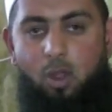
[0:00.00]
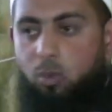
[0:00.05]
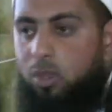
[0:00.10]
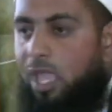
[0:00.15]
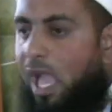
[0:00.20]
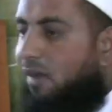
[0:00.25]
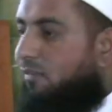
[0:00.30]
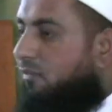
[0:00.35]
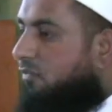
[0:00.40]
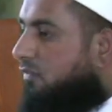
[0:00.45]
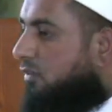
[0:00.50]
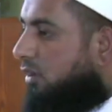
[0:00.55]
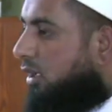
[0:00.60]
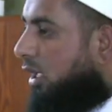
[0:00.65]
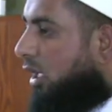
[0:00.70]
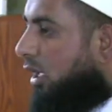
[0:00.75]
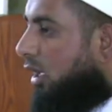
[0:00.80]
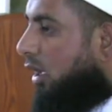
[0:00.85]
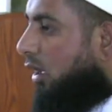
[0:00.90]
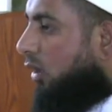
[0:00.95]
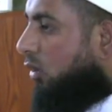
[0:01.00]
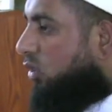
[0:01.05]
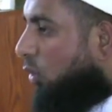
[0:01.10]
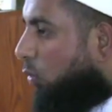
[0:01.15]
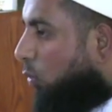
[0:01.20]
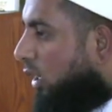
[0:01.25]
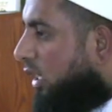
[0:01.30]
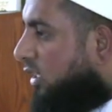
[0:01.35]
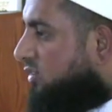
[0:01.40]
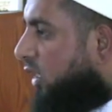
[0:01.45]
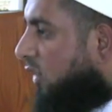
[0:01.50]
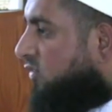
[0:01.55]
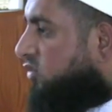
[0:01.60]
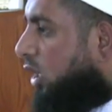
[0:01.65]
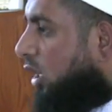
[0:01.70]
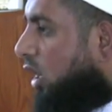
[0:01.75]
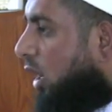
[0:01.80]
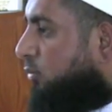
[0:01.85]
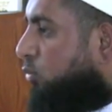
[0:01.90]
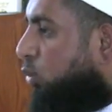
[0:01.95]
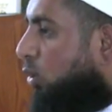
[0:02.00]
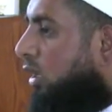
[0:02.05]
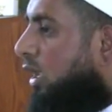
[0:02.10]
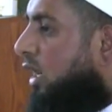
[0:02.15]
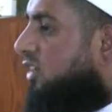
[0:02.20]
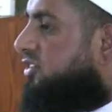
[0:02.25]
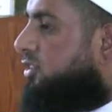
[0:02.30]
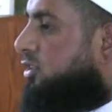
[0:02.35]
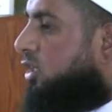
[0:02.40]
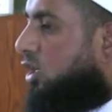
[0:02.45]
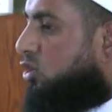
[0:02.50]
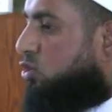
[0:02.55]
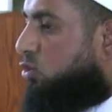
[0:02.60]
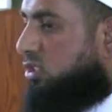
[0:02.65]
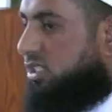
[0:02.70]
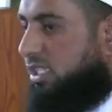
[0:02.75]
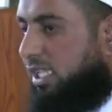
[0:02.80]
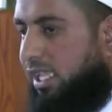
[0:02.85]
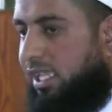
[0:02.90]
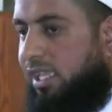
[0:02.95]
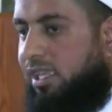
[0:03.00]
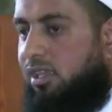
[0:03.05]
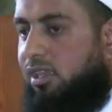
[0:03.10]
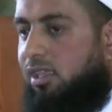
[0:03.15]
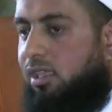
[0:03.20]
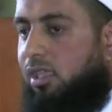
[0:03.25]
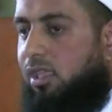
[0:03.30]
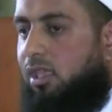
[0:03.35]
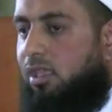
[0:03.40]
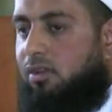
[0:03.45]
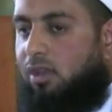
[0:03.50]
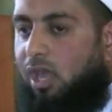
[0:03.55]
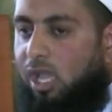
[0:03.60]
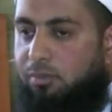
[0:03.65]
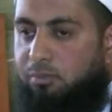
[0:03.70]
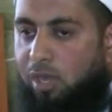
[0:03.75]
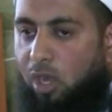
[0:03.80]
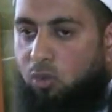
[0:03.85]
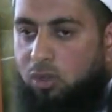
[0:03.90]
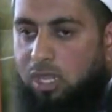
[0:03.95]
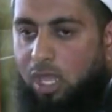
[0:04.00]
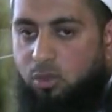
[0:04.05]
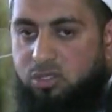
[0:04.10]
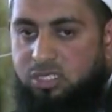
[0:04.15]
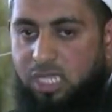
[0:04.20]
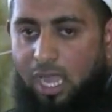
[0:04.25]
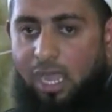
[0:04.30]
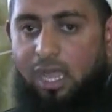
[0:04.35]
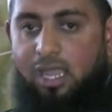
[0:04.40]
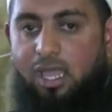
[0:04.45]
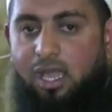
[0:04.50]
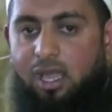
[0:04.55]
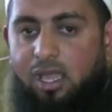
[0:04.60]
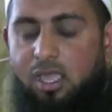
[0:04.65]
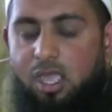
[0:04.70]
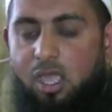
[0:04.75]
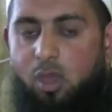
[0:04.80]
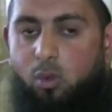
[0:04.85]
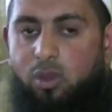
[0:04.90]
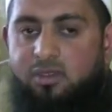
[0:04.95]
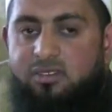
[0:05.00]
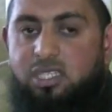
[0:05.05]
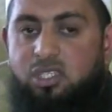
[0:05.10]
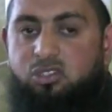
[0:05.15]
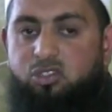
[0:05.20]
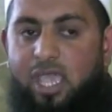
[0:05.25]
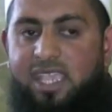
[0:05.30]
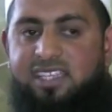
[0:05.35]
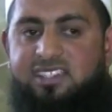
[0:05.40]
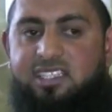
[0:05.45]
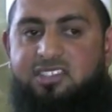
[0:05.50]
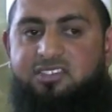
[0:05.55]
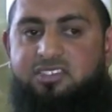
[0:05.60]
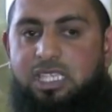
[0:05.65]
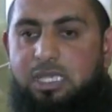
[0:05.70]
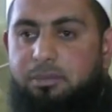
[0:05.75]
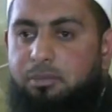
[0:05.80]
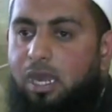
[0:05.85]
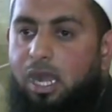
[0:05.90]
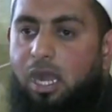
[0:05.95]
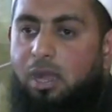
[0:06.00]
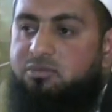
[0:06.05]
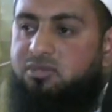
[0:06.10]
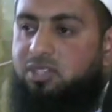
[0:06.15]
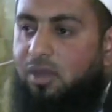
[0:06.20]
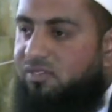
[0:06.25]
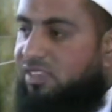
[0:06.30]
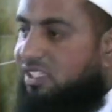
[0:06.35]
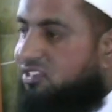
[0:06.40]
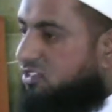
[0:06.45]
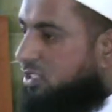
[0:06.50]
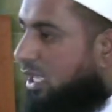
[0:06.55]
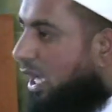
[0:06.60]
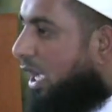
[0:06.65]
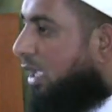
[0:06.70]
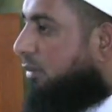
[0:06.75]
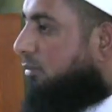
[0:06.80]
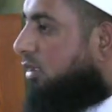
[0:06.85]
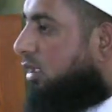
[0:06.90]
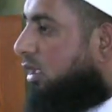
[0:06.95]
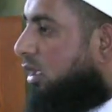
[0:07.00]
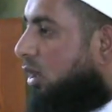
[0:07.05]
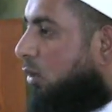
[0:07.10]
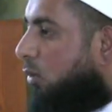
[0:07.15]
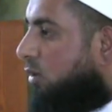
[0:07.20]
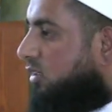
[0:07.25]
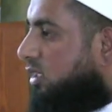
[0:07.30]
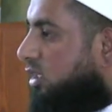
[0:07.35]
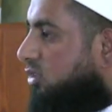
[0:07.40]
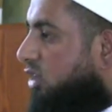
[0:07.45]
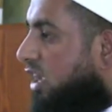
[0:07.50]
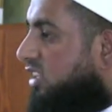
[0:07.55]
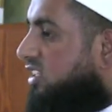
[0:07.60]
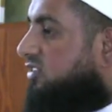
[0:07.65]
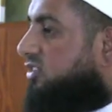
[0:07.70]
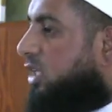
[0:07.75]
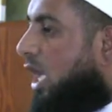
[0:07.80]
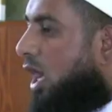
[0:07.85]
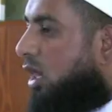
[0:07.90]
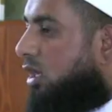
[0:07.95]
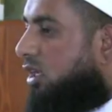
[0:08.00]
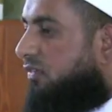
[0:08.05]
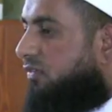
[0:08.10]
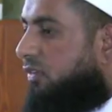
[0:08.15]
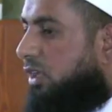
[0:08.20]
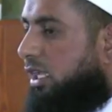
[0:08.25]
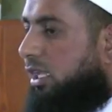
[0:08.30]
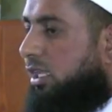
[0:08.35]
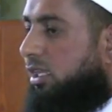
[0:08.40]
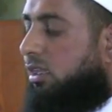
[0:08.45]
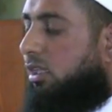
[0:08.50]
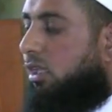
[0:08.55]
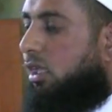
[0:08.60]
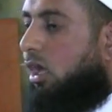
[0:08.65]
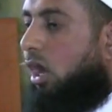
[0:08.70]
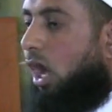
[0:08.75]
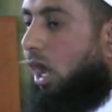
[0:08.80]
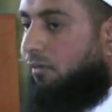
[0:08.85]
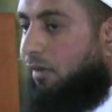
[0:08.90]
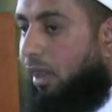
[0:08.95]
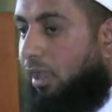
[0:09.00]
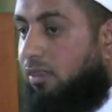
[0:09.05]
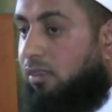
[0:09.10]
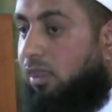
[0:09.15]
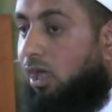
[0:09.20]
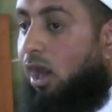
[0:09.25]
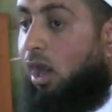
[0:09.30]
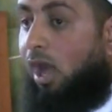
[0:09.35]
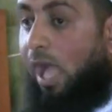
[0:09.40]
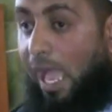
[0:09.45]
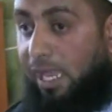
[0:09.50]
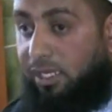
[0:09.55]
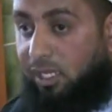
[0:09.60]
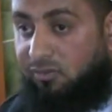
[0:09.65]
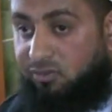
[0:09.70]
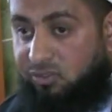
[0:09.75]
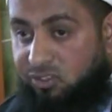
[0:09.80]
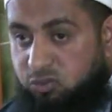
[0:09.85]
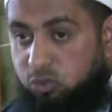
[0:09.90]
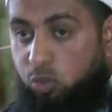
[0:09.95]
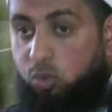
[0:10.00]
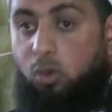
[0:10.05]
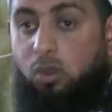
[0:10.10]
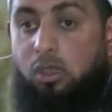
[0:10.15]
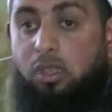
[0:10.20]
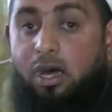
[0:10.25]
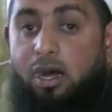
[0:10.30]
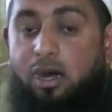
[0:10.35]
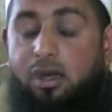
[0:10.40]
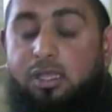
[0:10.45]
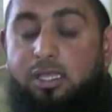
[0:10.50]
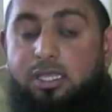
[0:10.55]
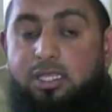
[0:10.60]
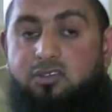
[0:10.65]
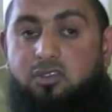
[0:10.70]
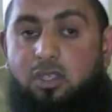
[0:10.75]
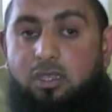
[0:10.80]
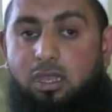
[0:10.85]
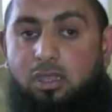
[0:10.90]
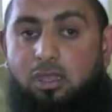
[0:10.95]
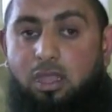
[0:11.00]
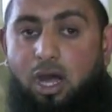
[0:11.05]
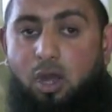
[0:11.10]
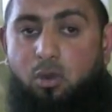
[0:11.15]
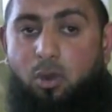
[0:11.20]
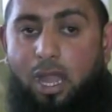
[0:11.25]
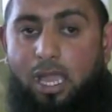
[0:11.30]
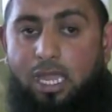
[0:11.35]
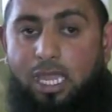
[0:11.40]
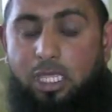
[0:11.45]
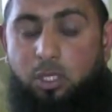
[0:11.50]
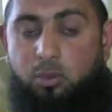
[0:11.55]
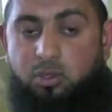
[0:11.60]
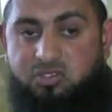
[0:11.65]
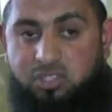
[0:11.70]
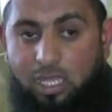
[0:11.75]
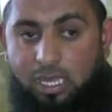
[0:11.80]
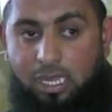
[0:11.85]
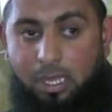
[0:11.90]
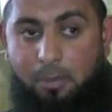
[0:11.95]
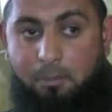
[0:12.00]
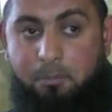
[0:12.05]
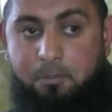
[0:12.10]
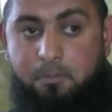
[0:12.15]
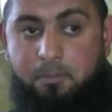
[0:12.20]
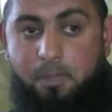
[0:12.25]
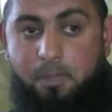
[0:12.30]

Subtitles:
We have the words of Shaykh Sirajuddin, rahimahullah ta'ala, one of the greatest imams of this time, one of the greatest arifin of Allah and of Rasulullah sallallahu alayhi wa sallam,